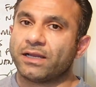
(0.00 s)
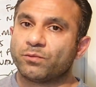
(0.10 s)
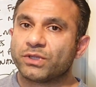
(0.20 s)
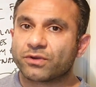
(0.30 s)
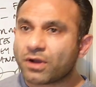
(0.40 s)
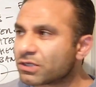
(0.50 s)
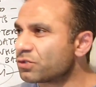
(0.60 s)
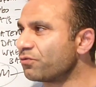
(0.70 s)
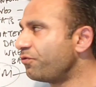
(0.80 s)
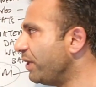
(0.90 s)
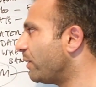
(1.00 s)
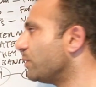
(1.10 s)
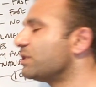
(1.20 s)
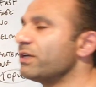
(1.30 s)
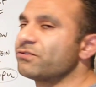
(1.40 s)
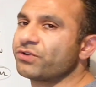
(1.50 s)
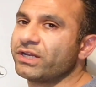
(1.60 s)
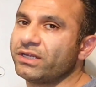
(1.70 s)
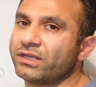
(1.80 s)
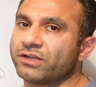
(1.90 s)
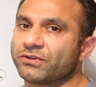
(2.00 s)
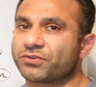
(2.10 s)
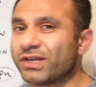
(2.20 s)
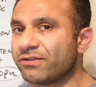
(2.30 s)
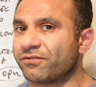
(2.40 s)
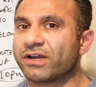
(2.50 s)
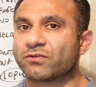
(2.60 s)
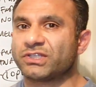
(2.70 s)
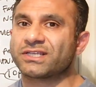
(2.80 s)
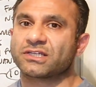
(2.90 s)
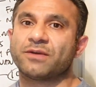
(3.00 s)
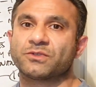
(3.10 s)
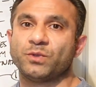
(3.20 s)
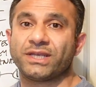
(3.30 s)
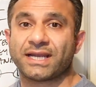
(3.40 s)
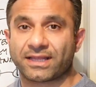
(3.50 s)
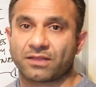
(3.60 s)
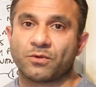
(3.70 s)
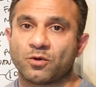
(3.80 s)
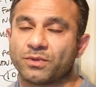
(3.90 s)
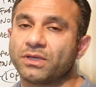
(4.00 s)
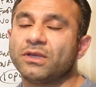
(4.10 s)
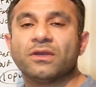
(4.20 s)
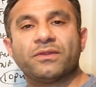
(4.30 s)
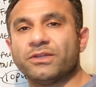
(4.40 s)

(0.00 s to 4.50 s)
And with regards to frequency of training, if you're training 5 or 6 times a week at the moment,